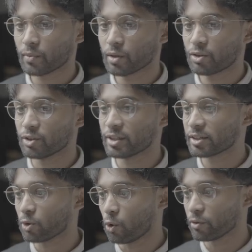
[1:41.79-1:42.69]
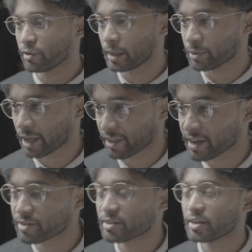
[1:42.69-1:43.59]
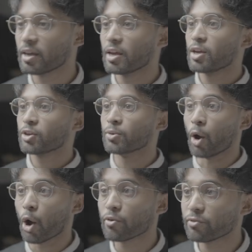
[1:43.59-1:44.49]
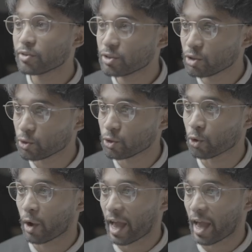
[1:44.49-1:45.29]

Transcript: So select all of your clips like this, come over to your